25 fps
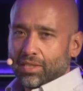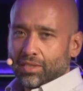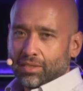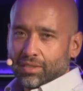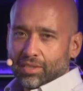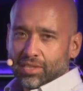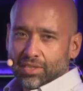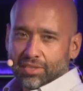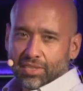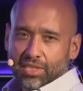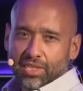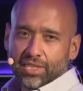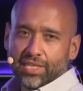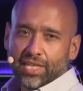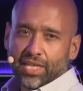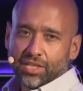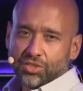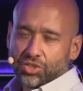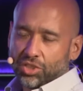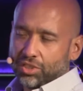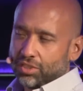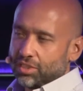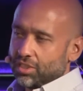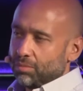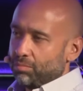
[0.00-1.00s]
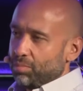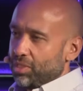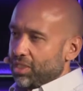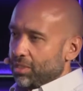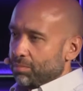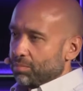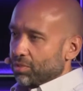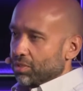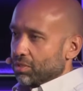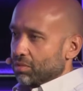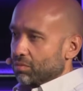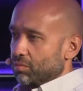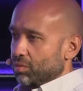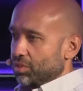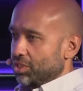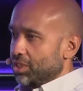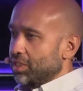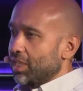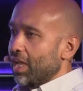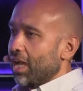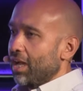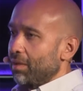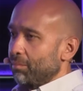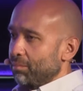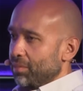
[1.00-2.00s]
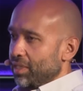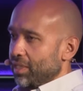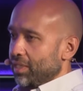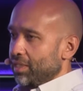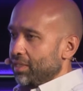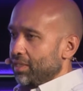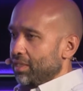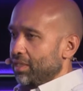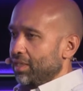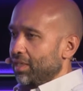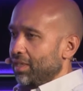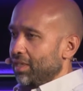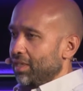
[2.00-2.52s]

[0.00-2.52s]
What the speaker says: this connection to people, which got me